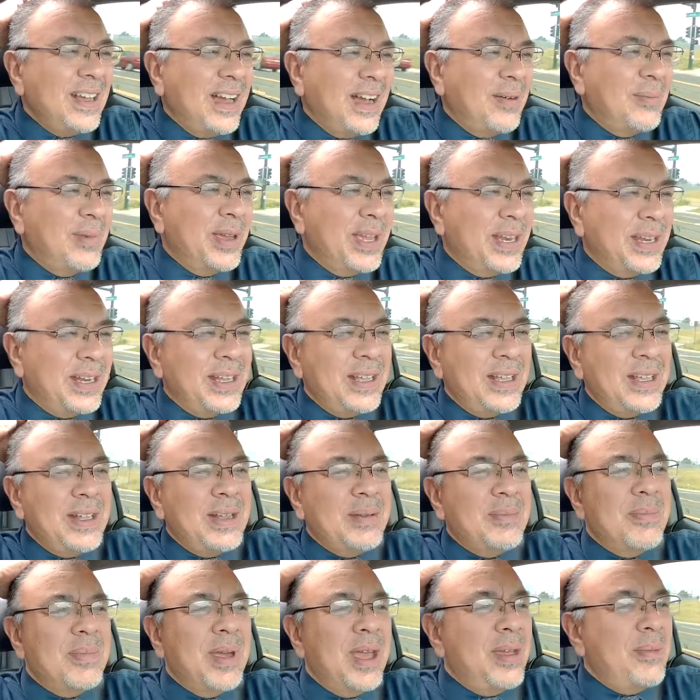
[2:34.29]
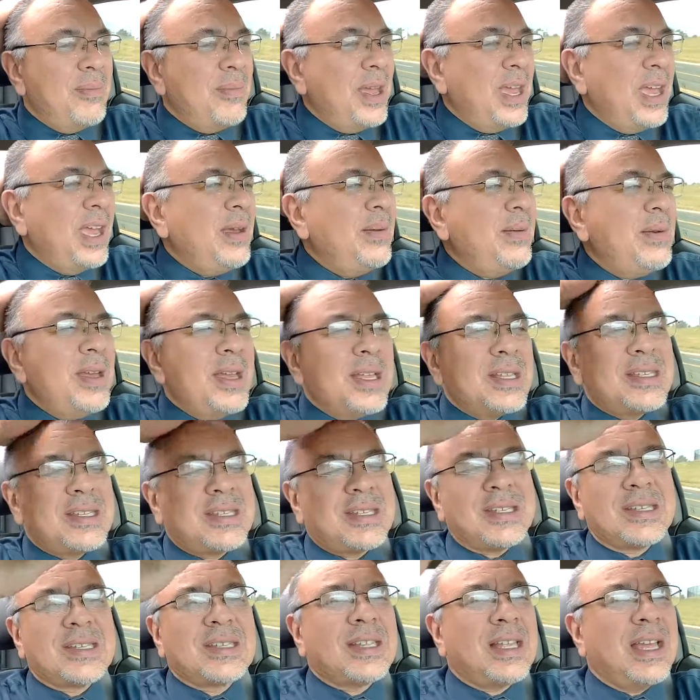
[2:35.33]
I mean, maybe it's
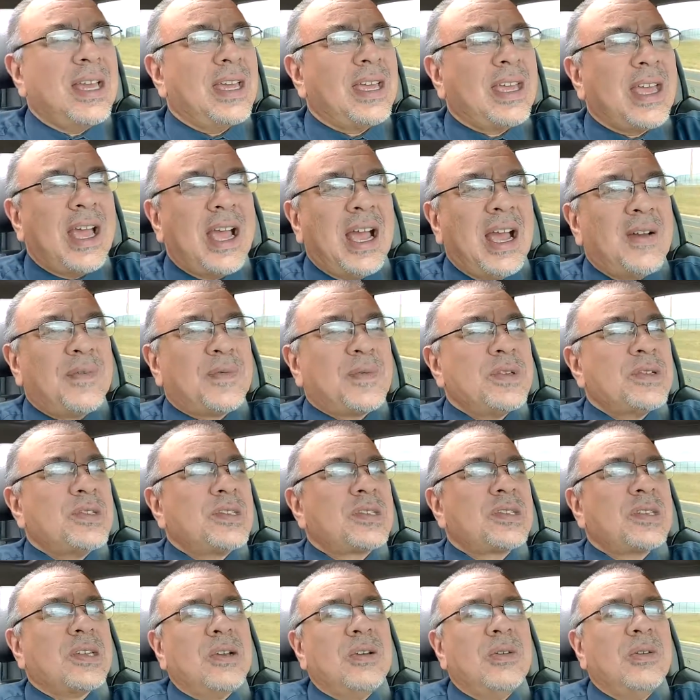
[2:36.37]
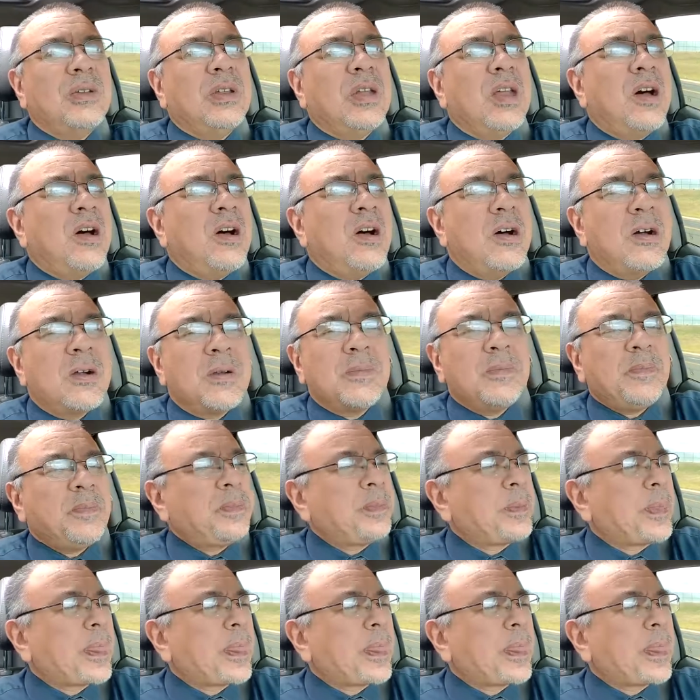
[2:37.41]
just like after so long,